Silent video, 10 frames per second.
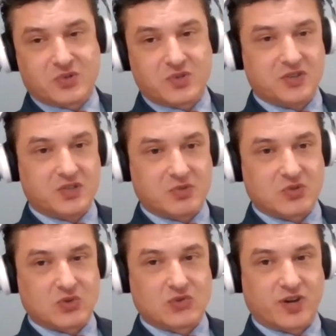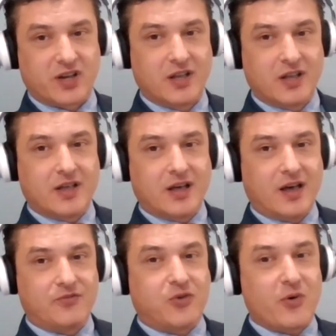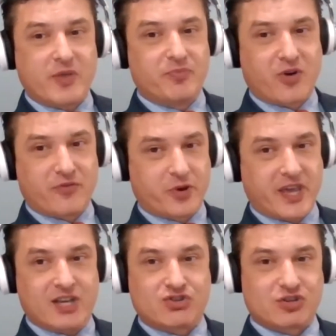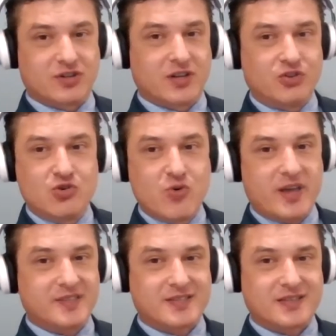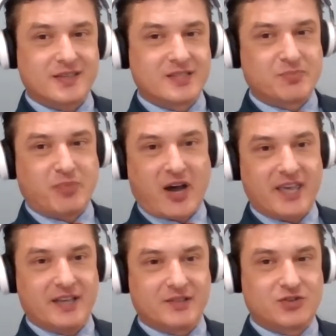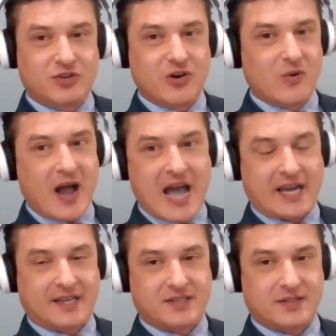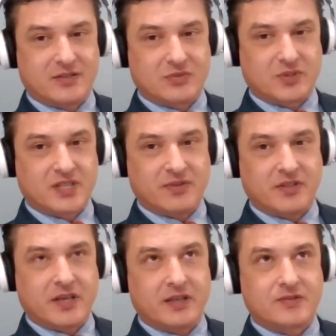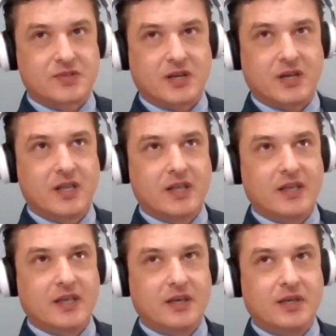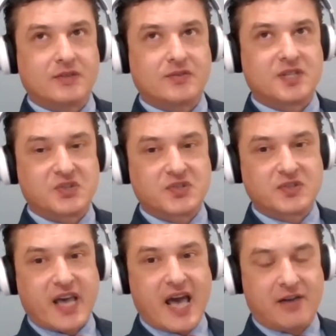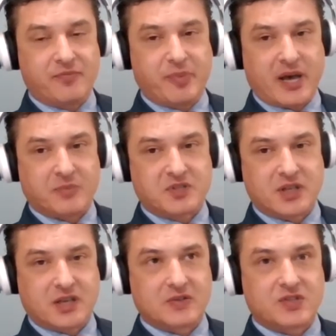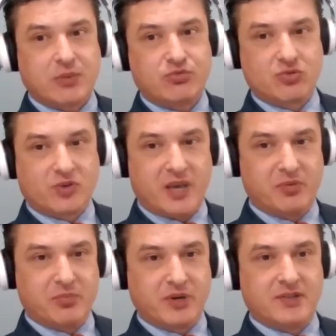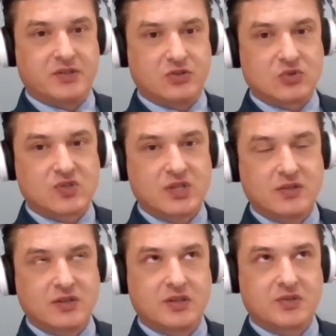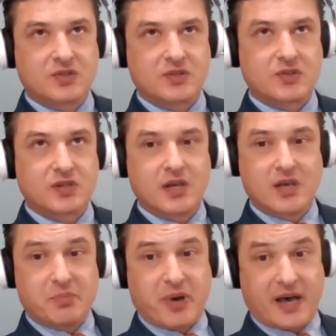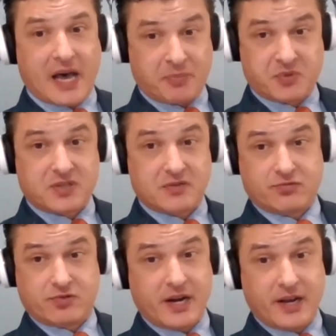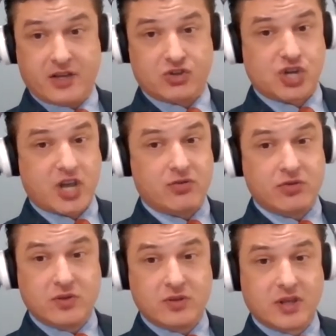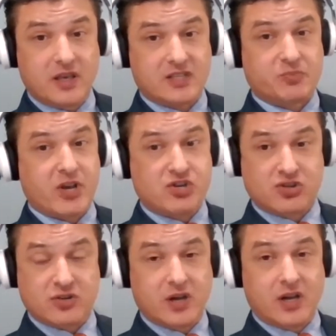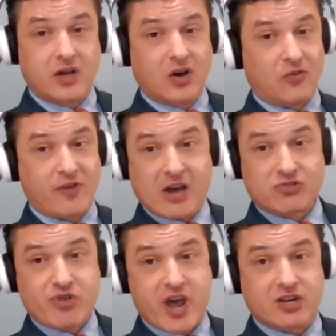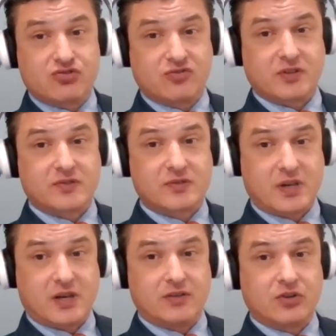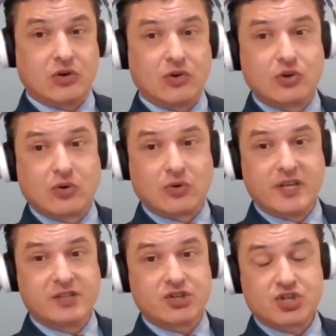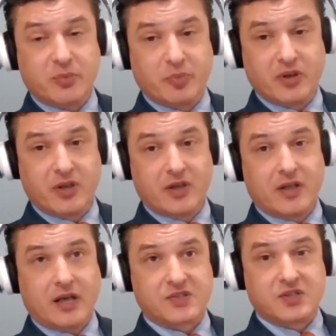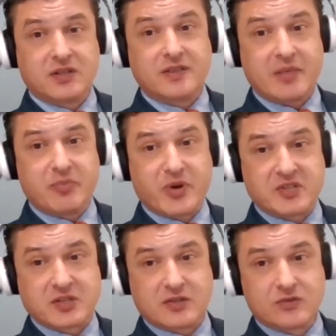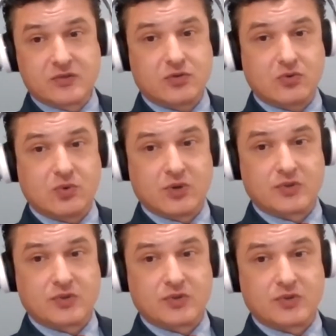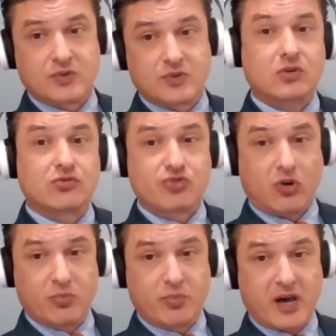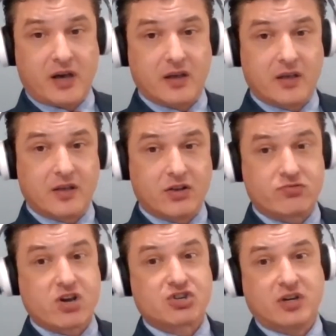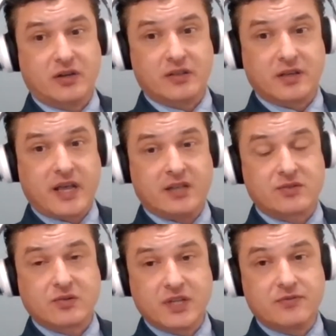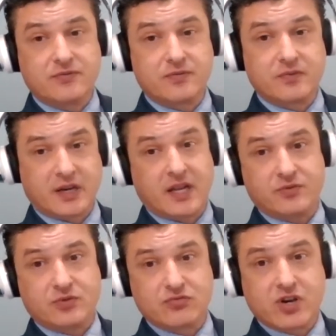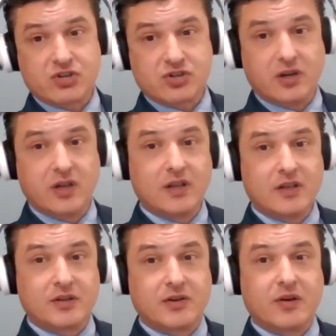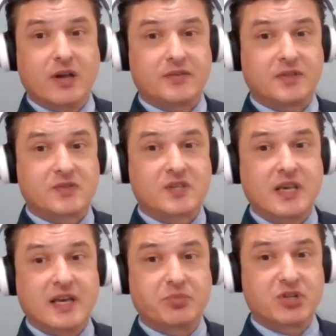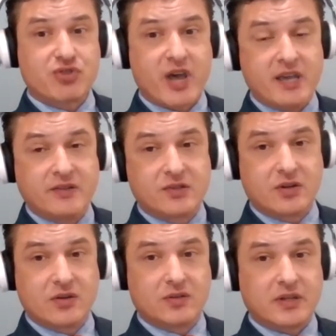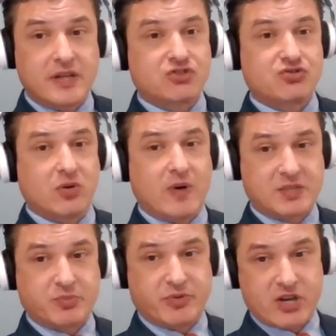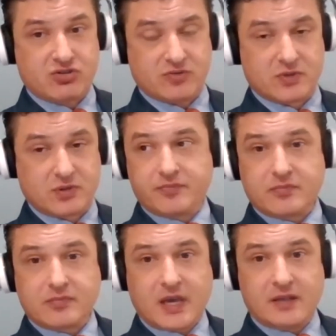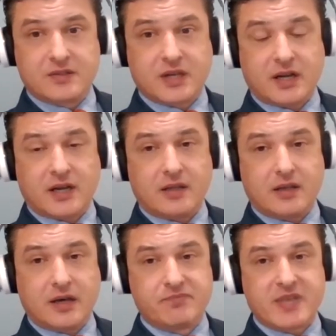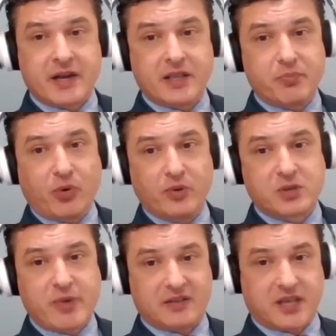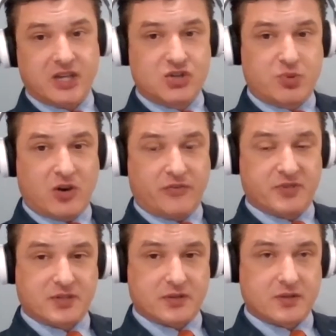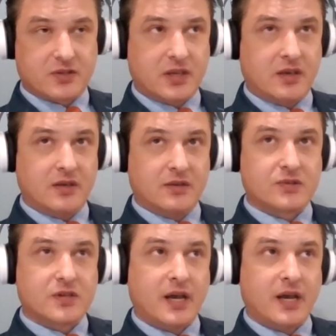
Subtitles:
see some sort of a foreign provocation, a US-inspired, you know, act and whatever. It doesn't have perhaps the conceptual capability to see that this is perhaps really a genuine expression of outrage that, you know, your leadership, as in then president, who was controlled by Russia and then had to leave and left to Russia, you know, that he had betrayed, you know, the national aspirations. And another point about KGB officers is